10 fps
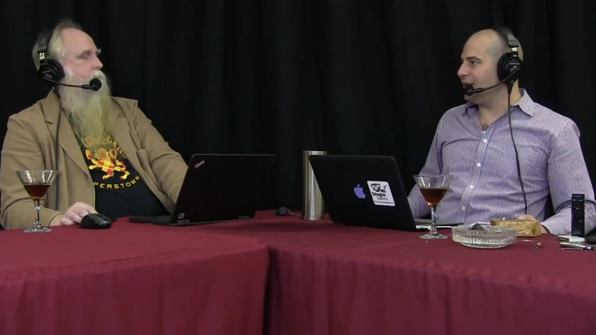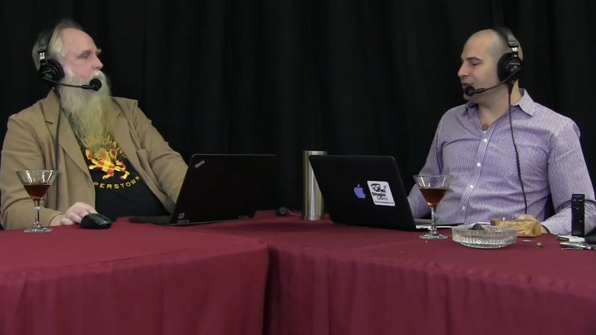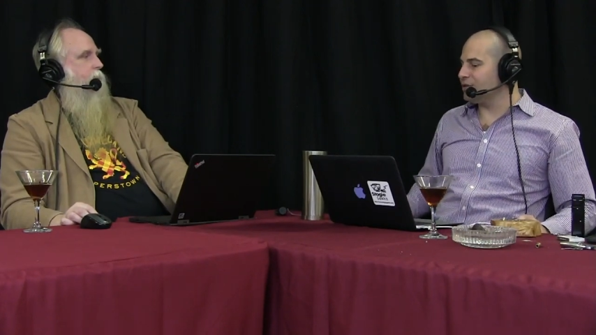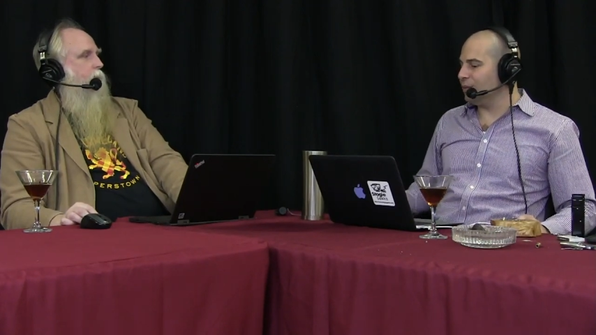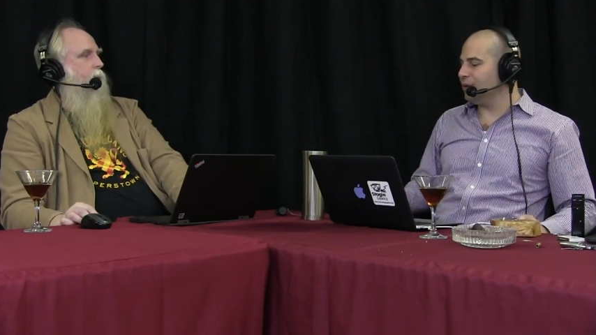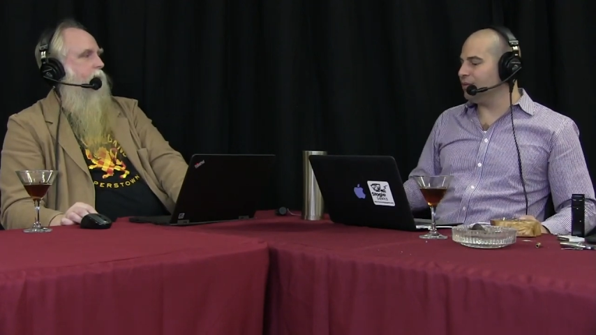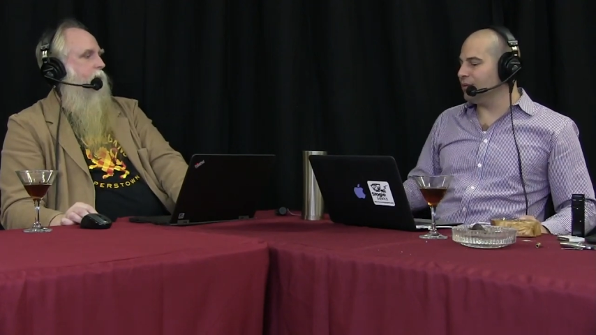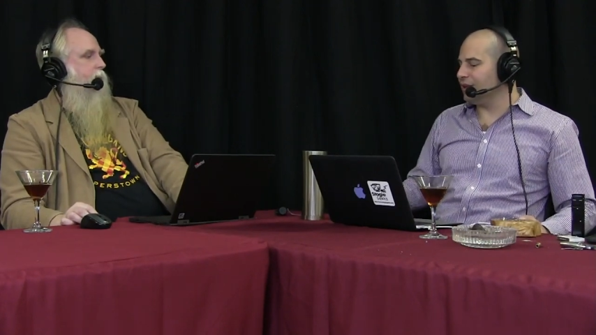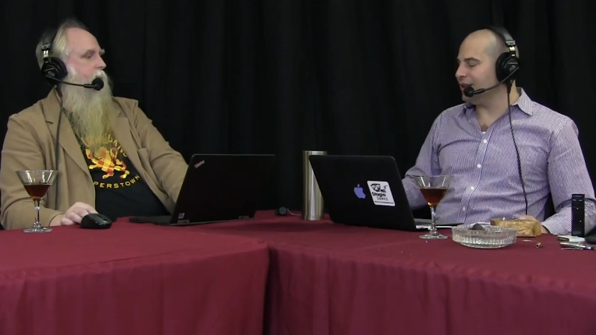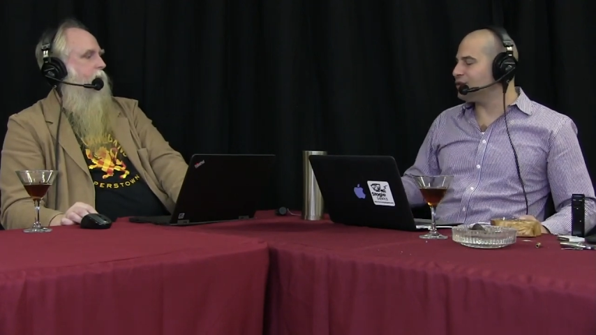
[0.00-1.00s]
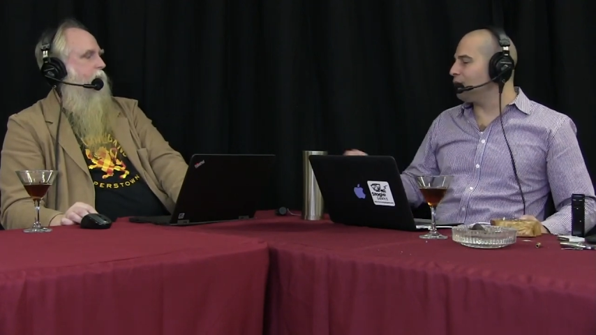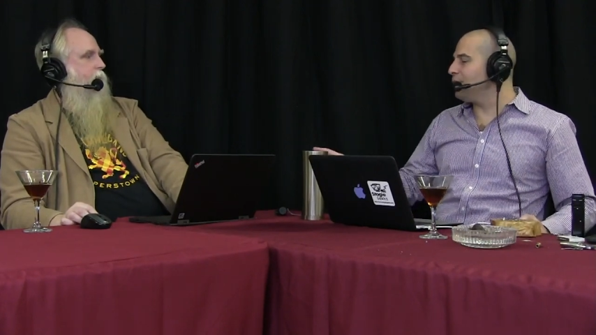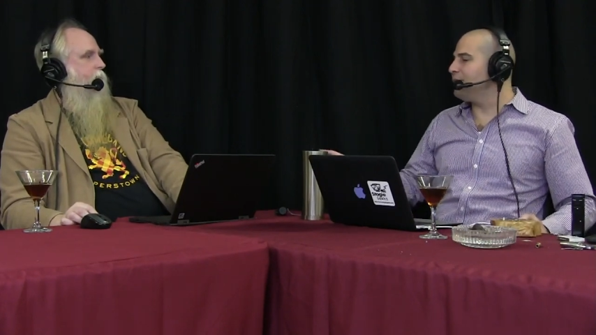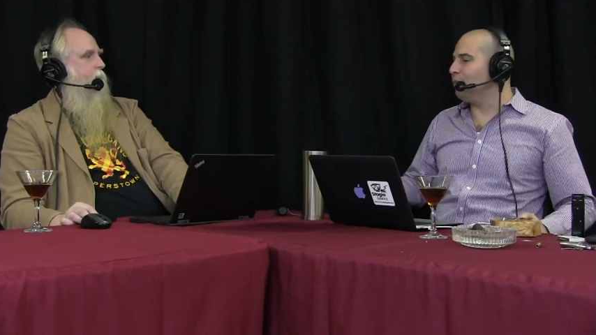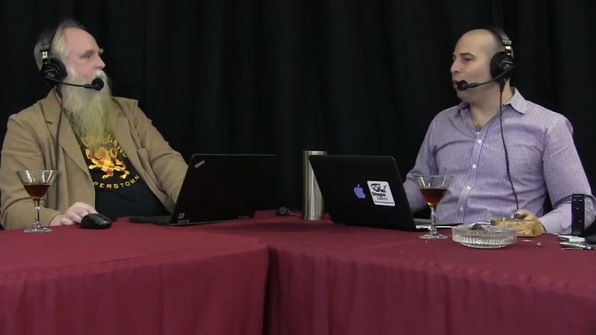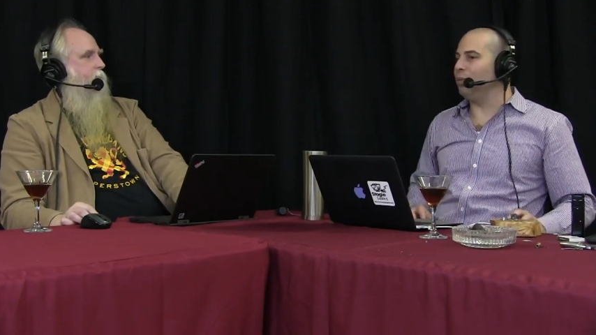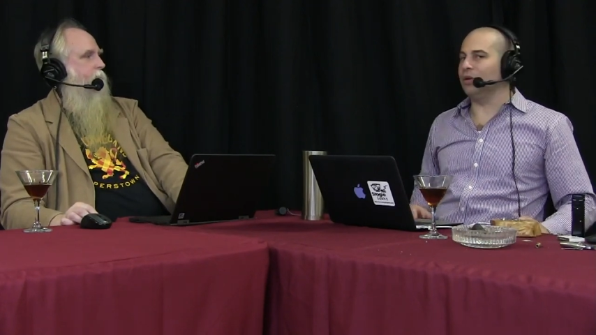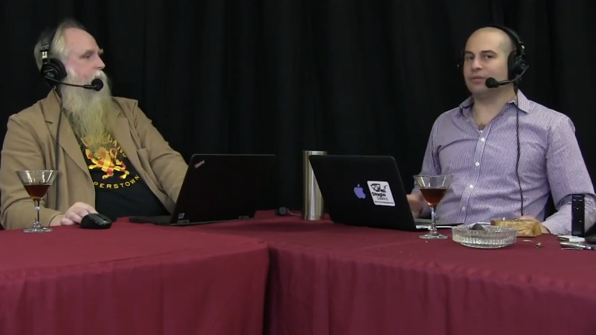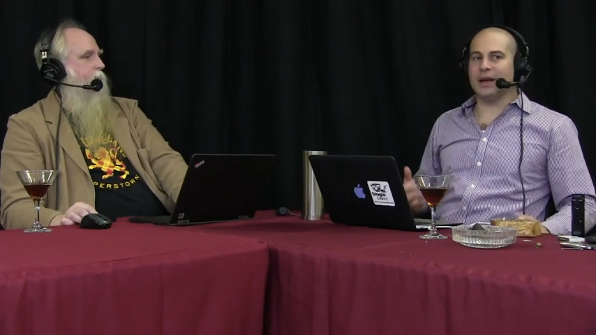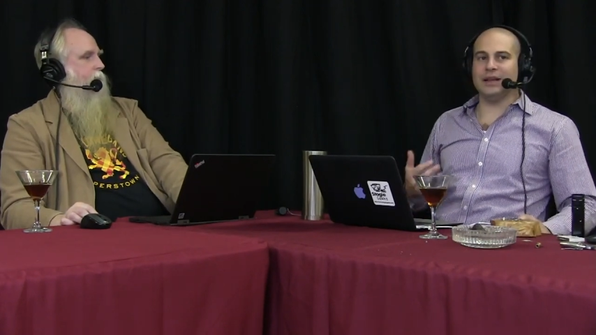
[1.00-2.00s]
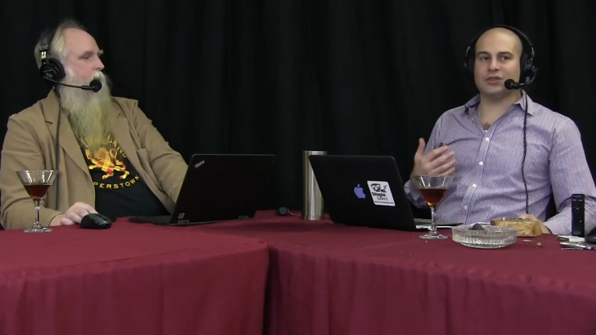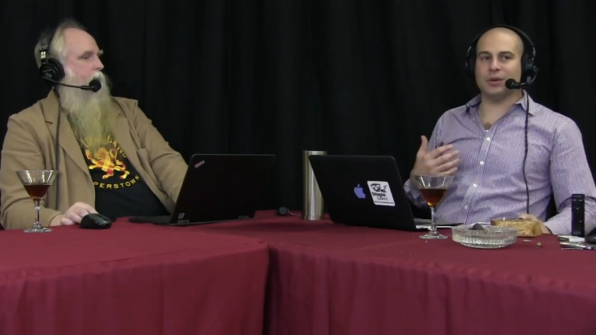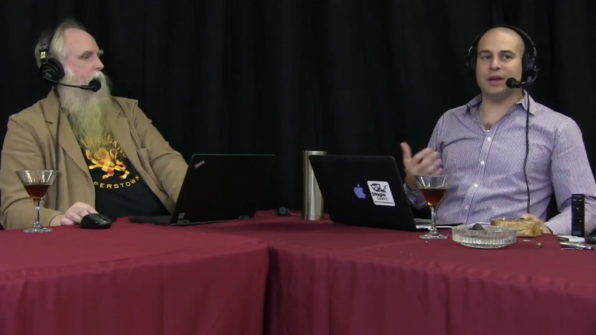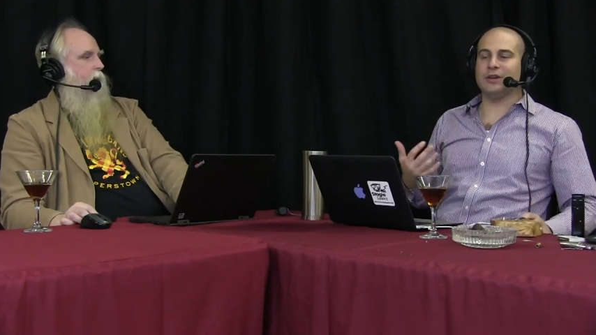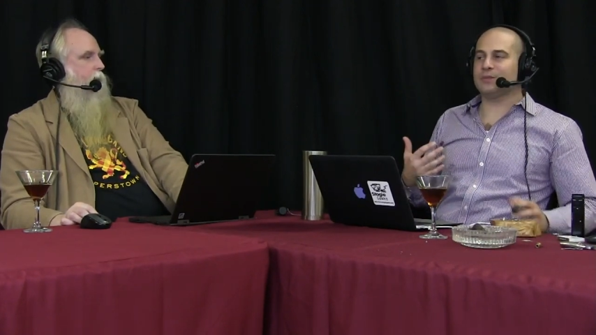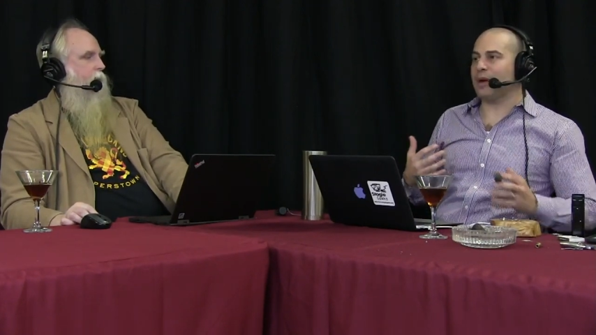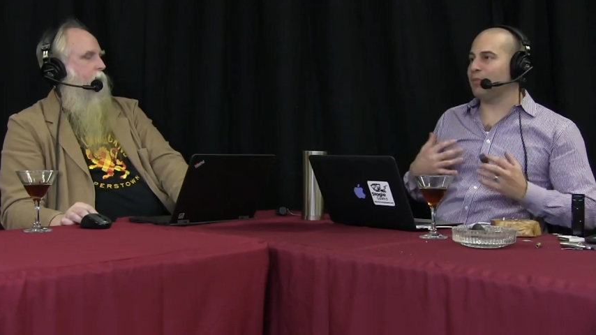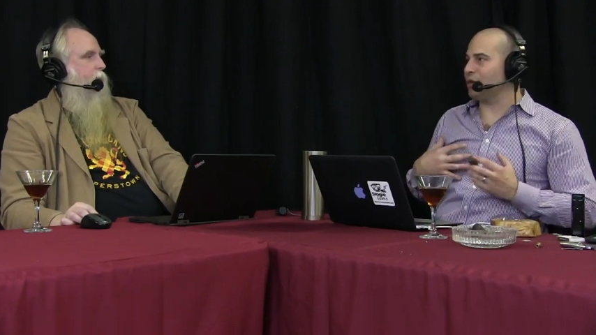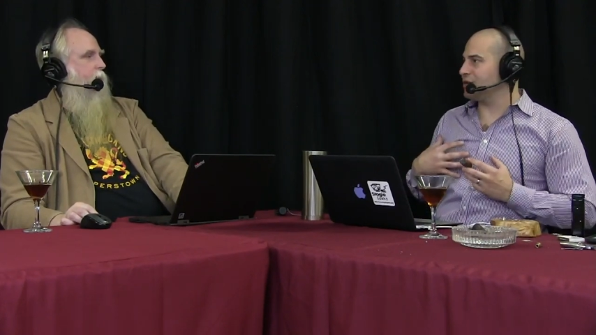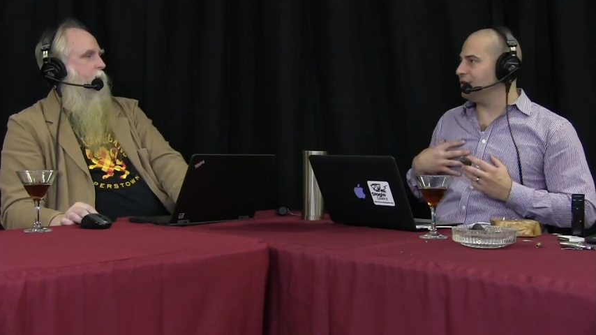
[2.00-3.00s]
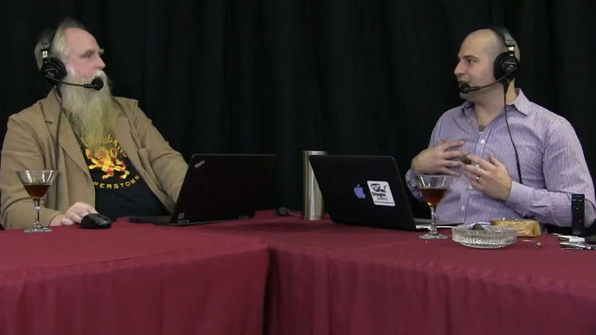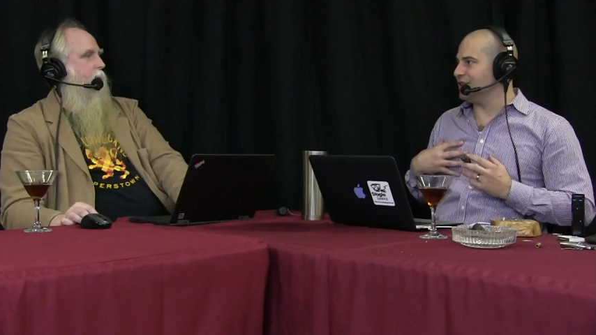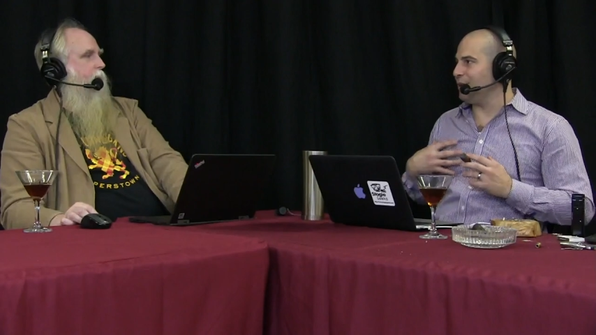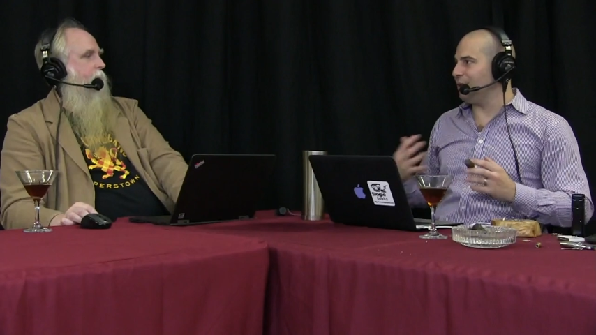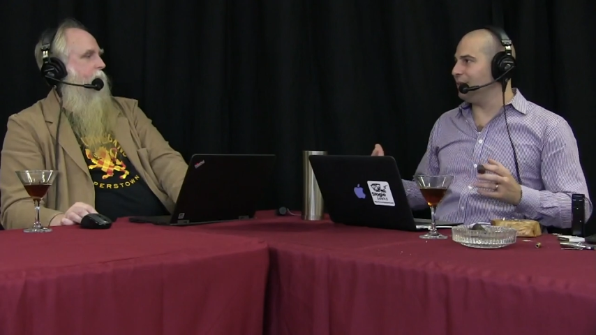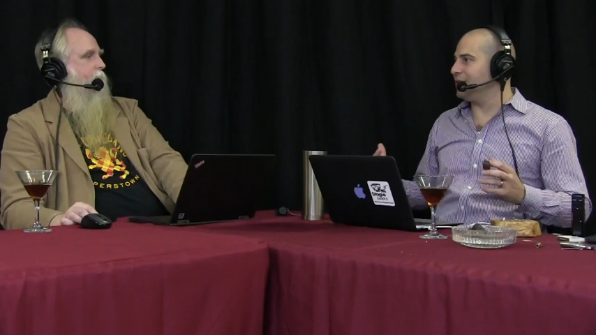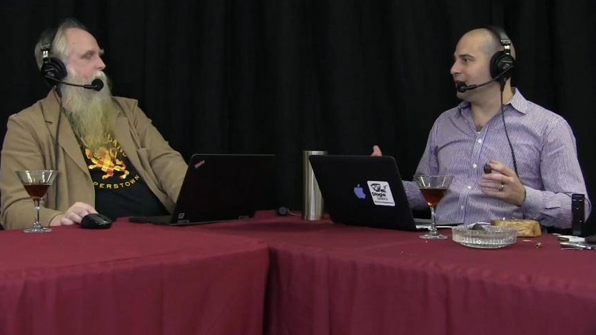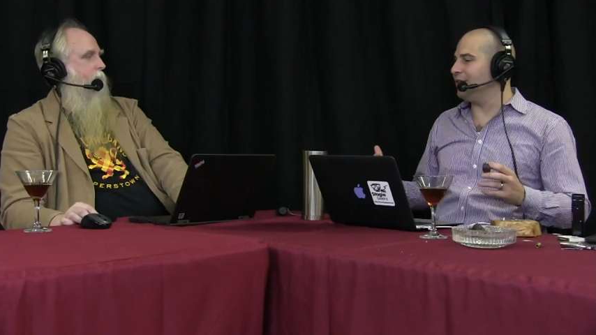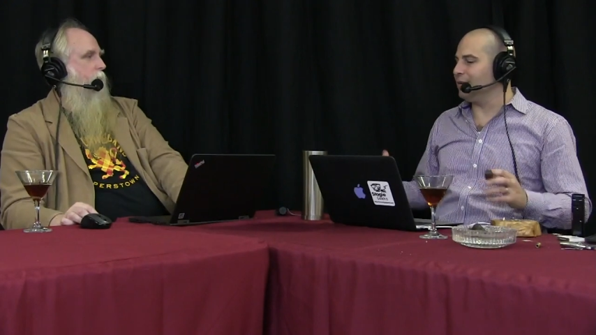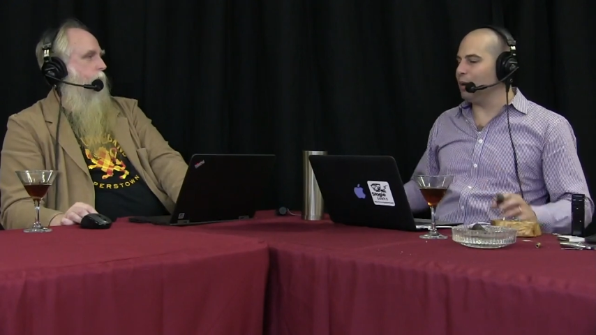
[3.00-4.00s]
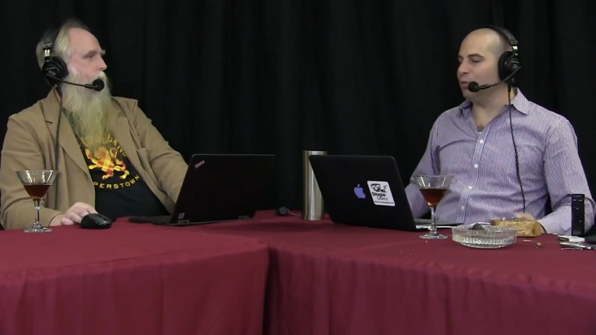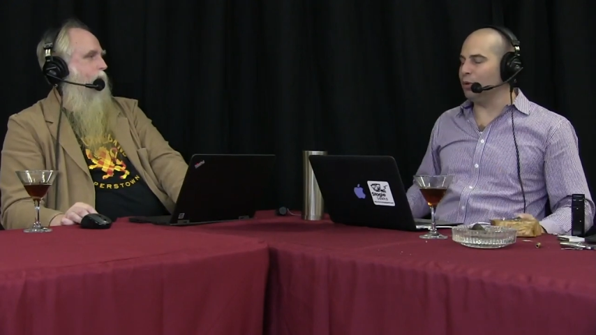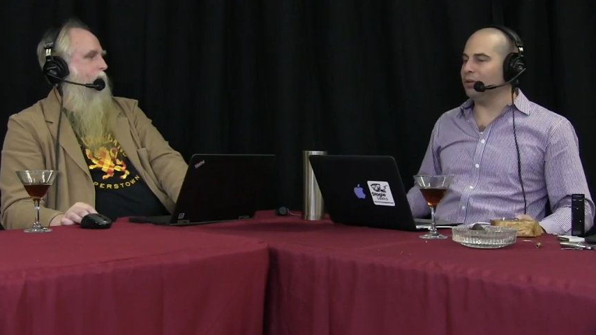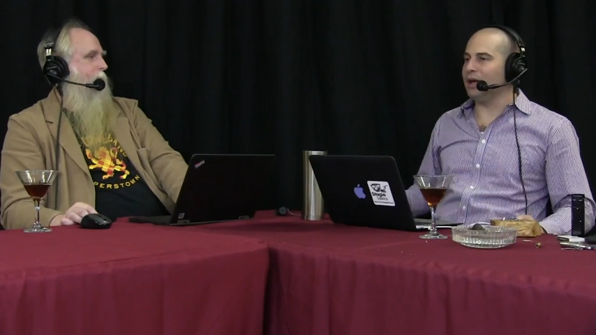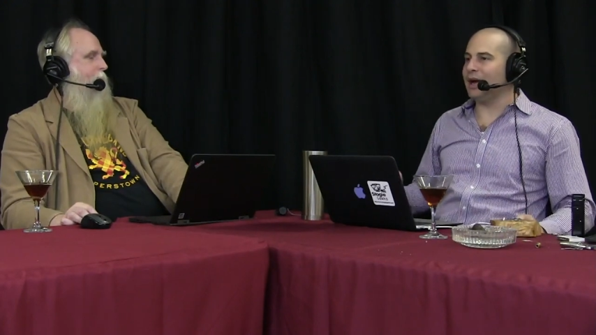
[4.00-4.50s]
Speaker 1: And so we let's throw in mobile, right? So here's my personal example I've been giving about mobile.